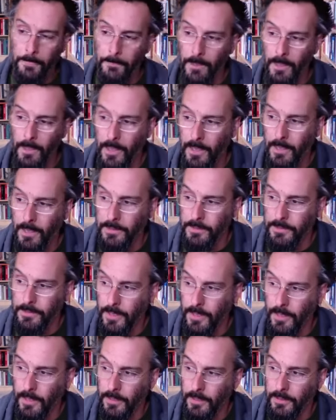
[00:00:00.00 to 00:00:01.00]
And
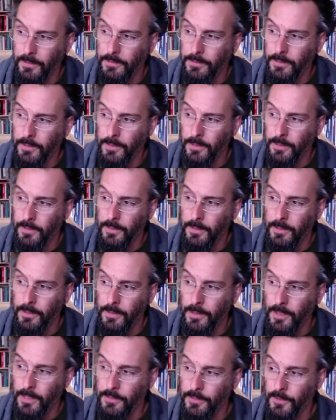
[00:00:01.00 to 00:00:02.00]

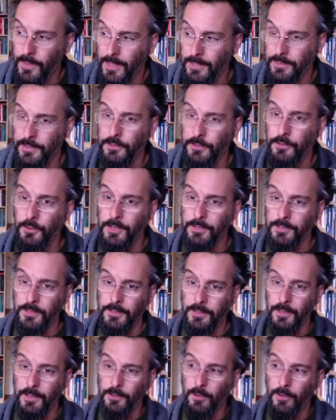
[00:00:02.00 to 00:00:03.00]
so that's
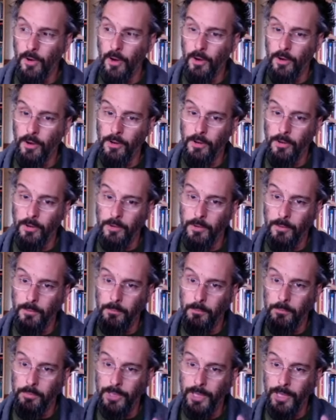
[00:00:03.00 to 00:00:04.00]
interesting that there are
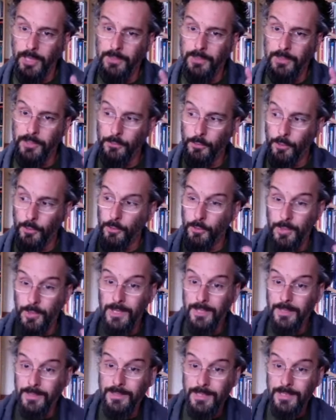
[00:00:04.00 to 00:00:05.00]
places where we
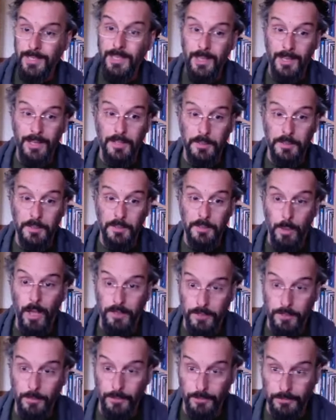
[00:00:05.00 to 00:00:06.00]
can see that it's possible,